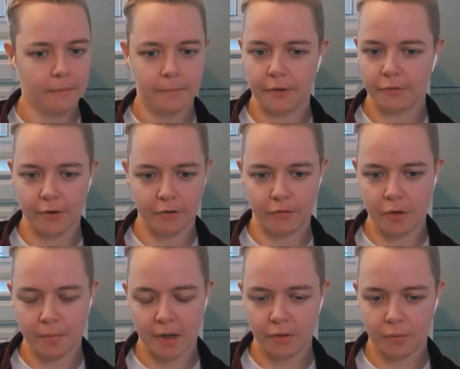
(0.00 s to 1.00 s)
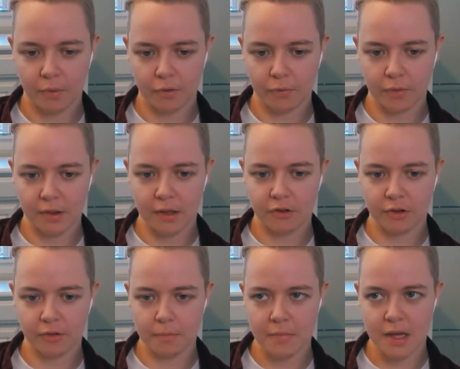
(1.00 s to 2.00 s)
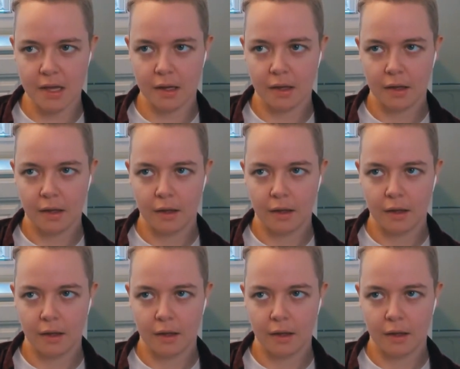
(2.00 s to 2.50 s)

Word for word: the first few months was really just me